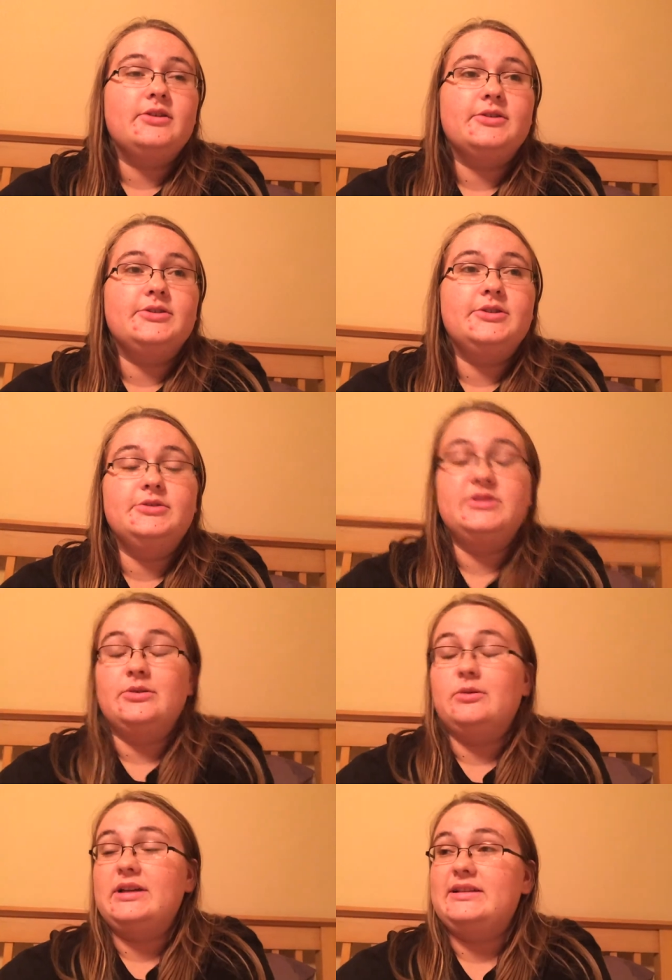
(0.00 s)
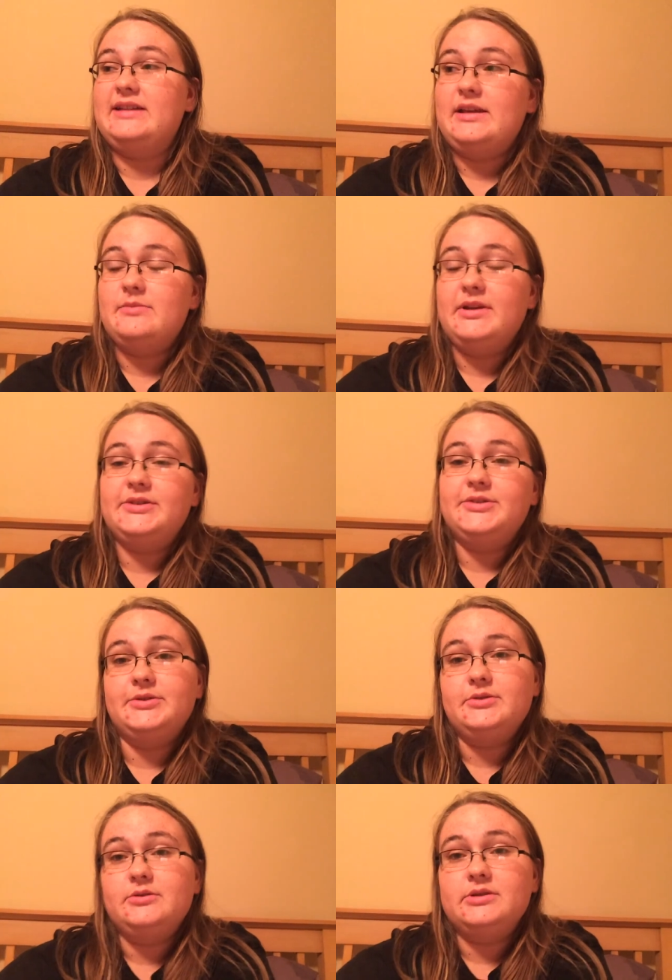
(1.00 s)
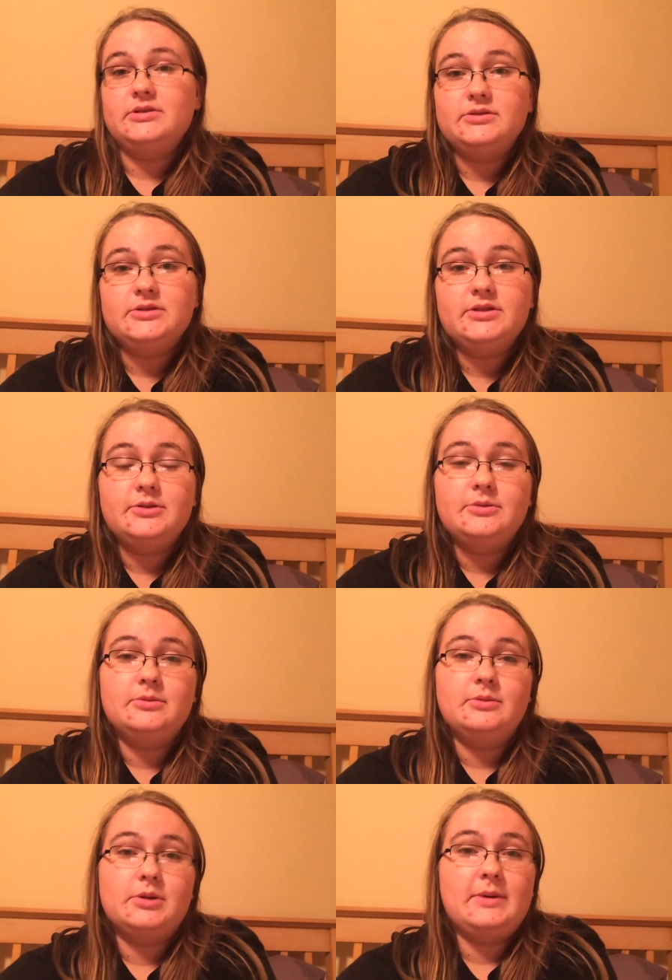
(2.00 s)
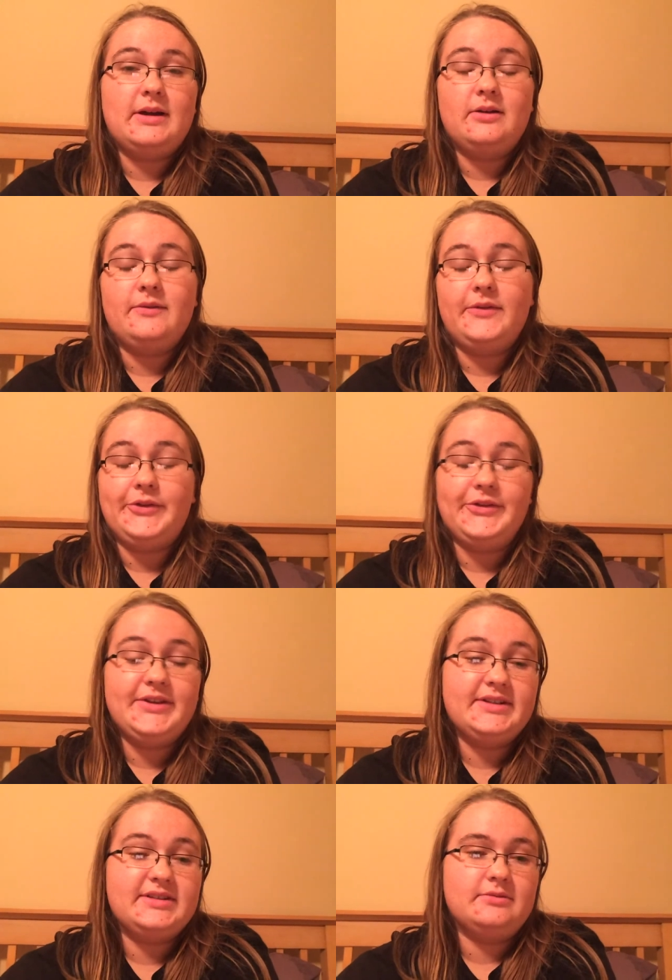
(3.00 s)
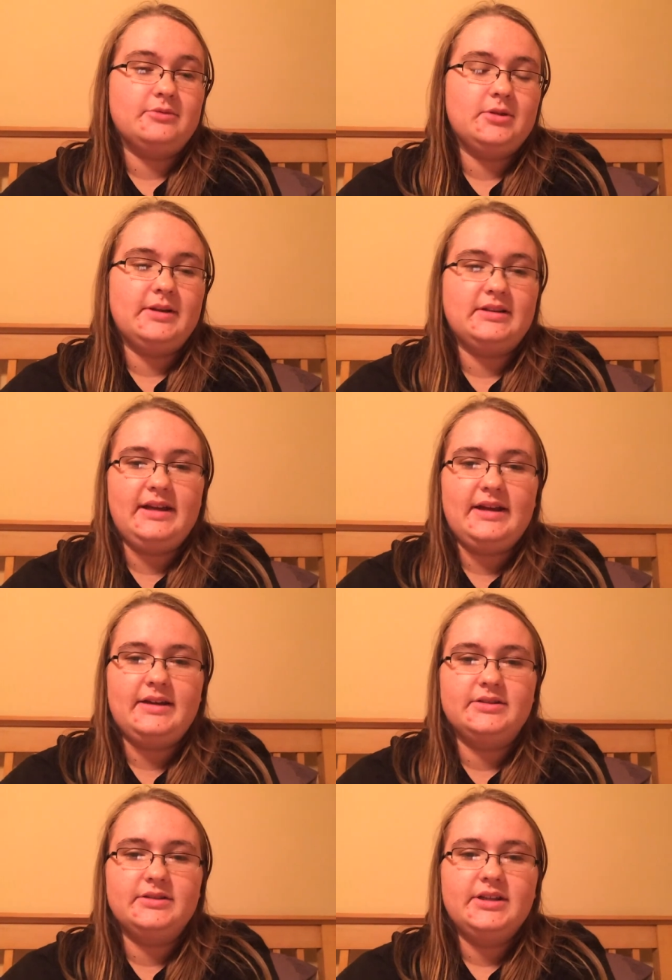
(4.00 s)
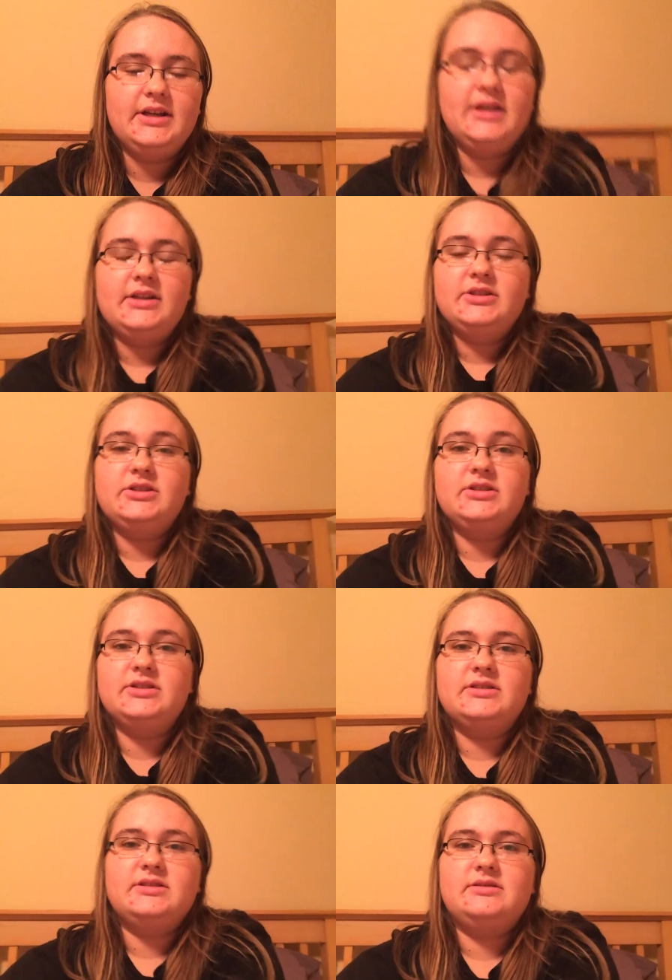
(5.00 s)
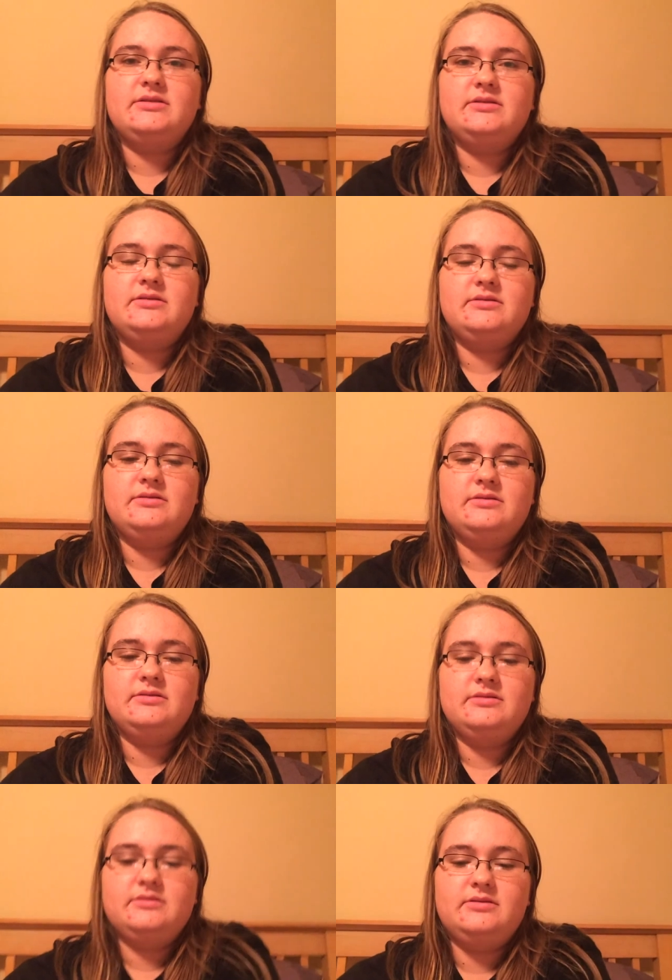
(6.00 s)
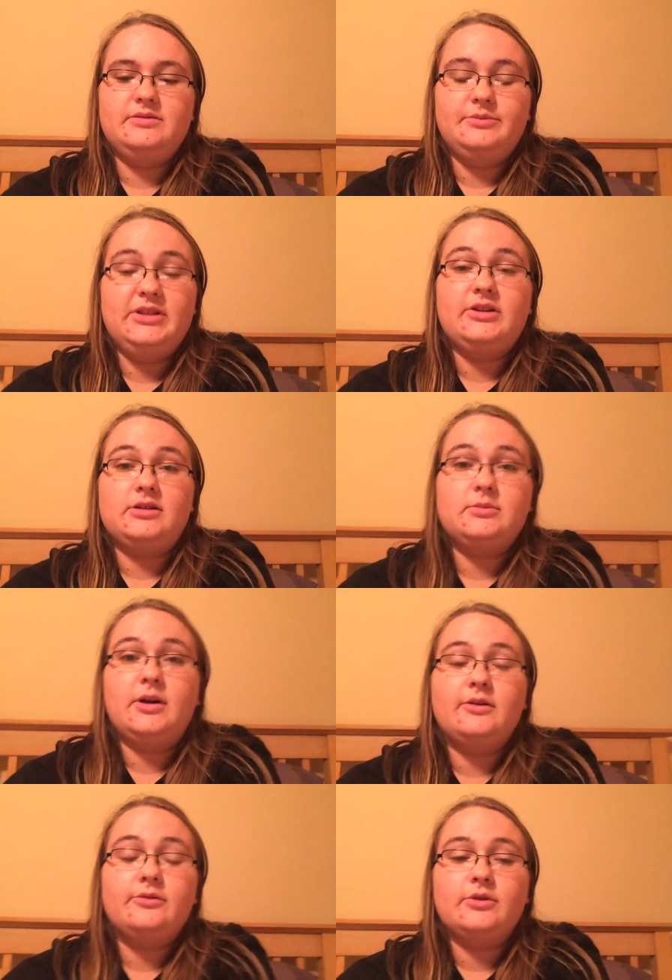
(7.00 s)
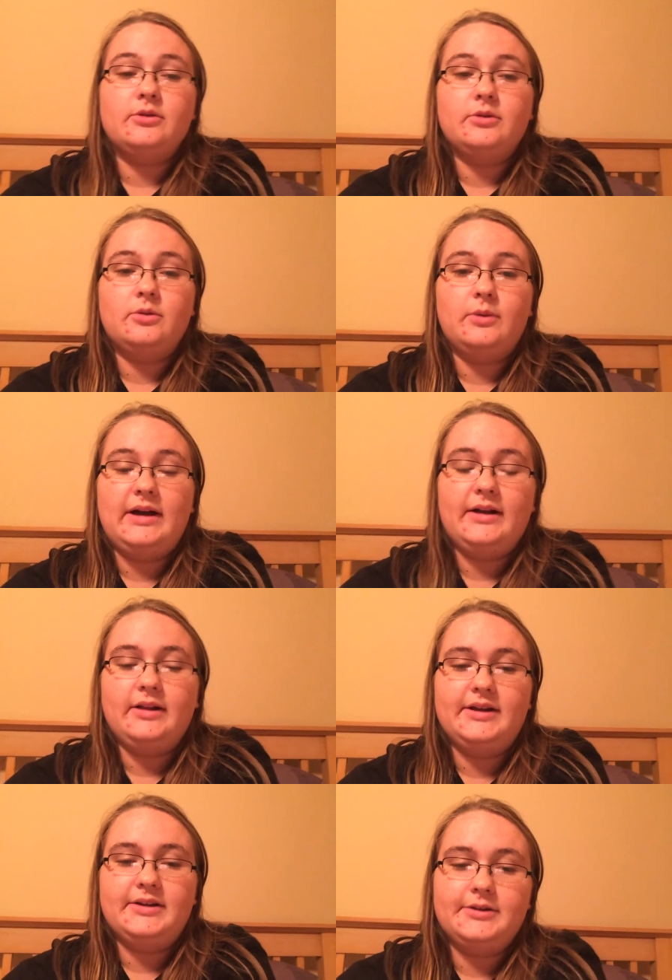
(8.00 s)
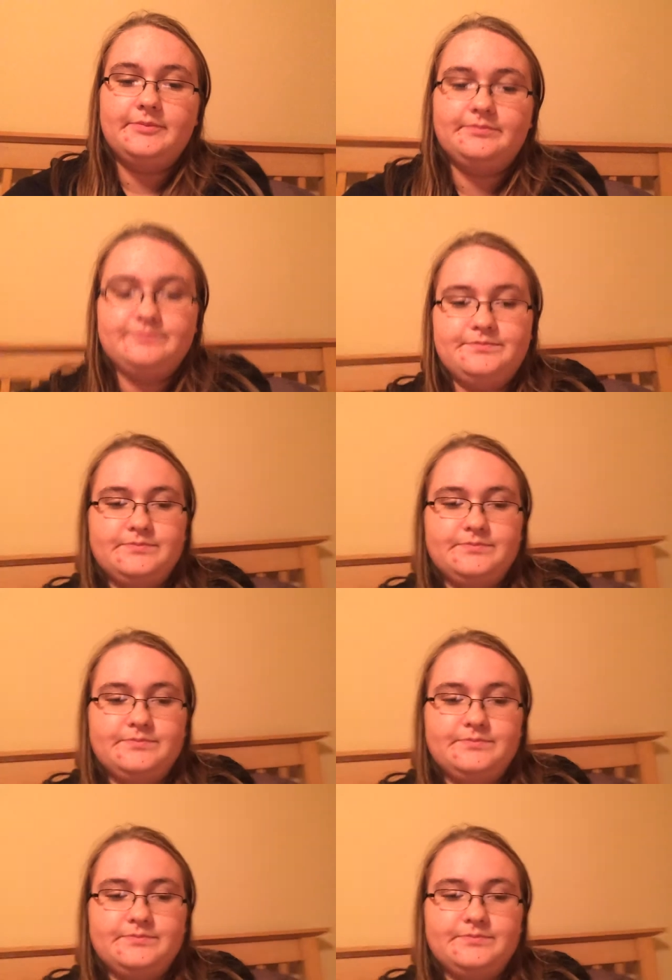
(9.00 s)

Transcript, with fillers: or do you still want to date men too and do you what about all this and what about that and she just and we talked about it for a little while and um